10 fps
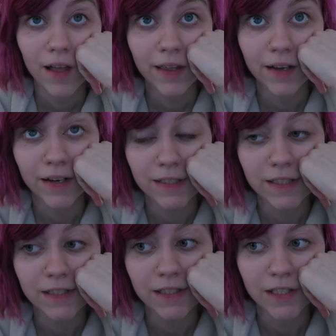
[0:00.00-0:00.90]
Hi
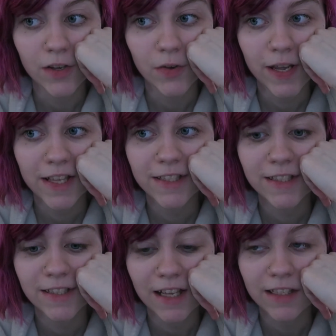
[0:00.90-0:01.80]
guys, so
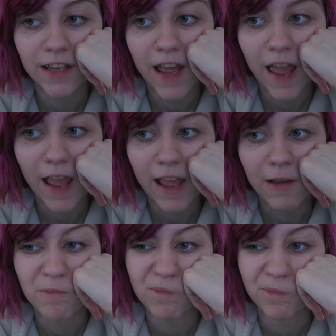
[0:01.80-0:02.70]
it's
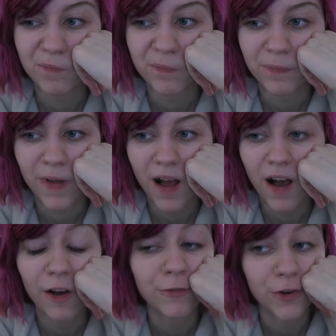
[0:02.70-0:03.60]
Saturday
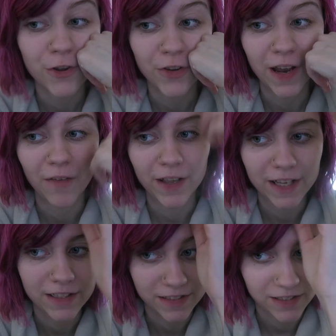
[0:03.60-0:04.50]
afternoon now, I
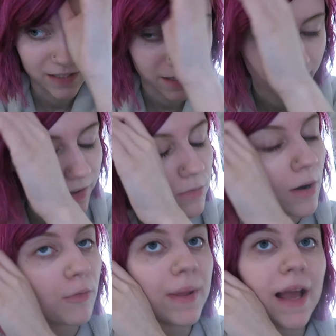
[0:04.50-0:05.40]
guess, because it's like
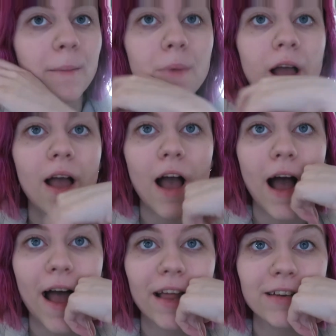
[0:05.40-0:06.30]
12 p.m.
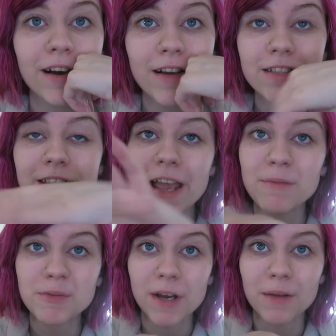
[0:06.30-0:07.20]
and I just
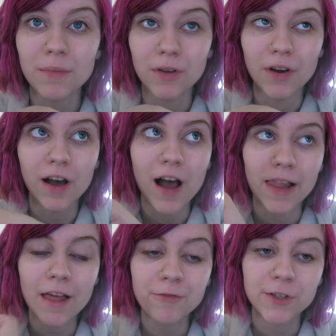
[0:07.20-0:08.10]
came to my computer.
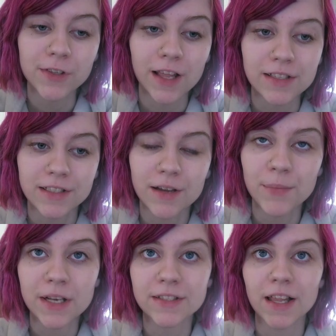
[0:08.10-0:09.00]
I left it on last
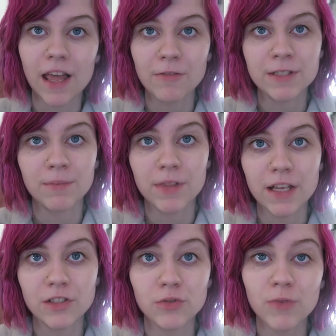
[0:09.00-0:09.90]
night because I left
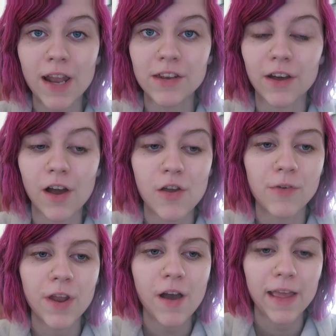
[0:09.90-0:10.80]
something to render
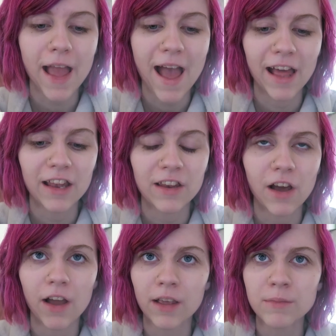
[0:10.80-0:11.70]
overnight,
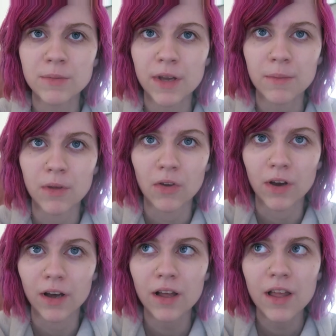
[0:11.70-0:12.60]
and I come to my
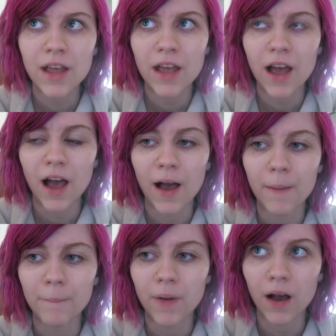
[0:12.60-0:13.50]
computer,
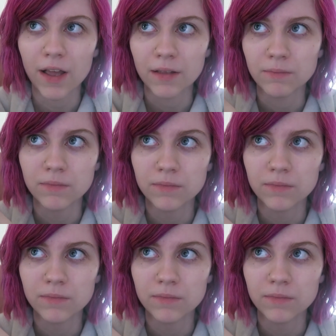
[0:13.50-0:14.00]
I